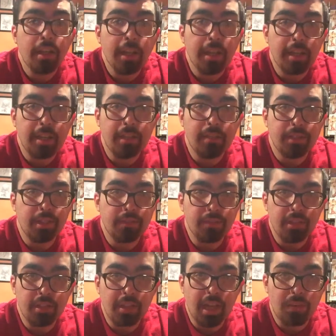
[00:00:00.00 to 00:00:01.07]
He didn't
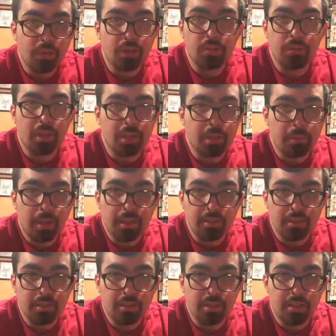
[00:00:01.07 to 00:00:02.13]
really have a good running back
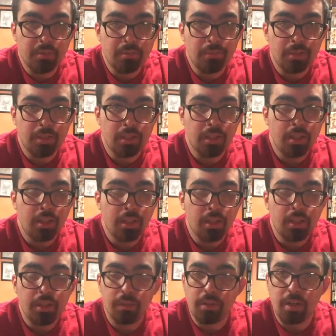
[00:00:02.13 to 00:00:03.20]
system.
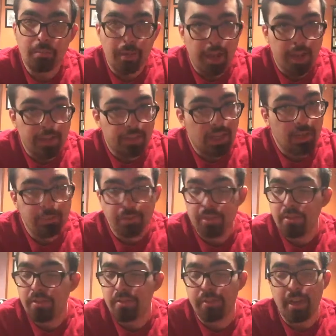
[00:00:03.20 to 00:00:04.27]
The run pass
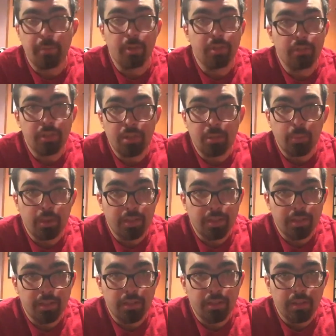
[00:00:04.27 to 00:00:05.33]
options, they weren't really
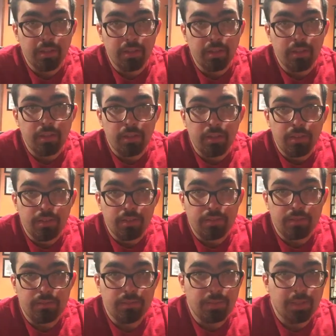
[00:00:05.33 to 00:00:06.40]
working.
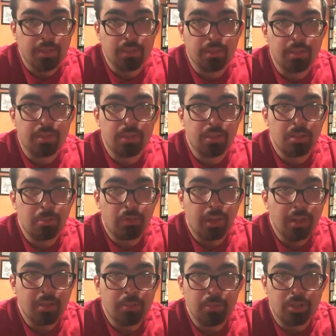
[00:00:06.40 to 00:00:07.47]
So the system
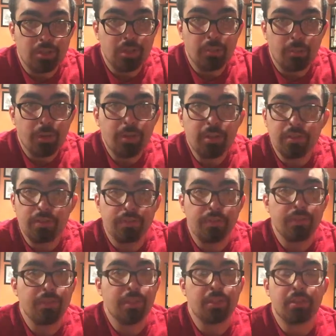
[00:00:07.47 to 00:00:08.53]
around him just didn't work
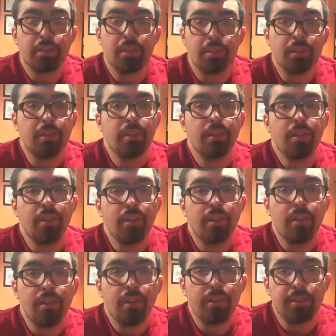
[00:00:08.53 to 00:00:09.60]
this season.
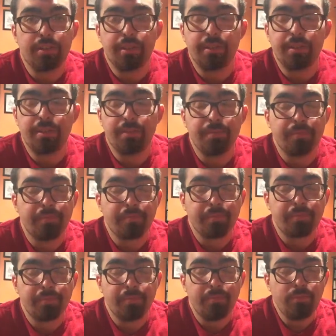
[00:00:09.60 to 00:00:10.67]
So
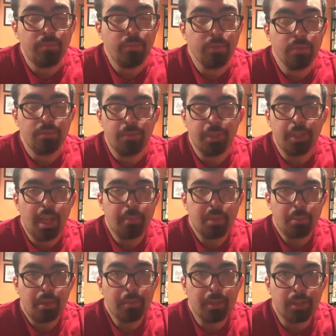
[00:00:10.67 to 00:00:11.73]
you can't be
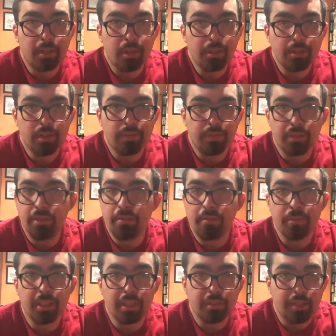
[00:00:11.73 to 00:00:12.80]
blaming Carson for
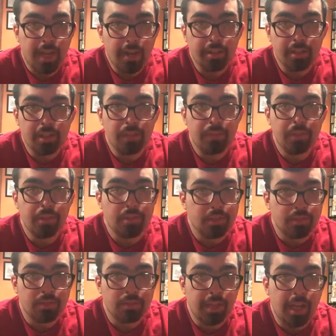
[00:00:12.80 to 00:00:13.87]
the entirety of
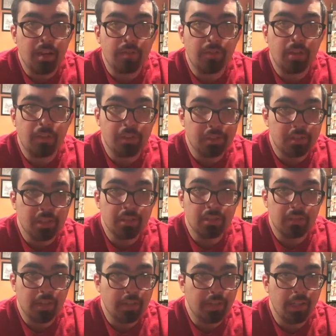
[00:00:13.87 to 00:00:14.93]
this downfall of the season
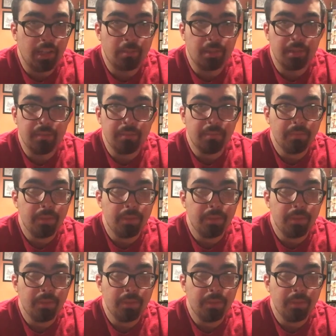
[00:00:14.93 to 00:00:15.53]
right now, but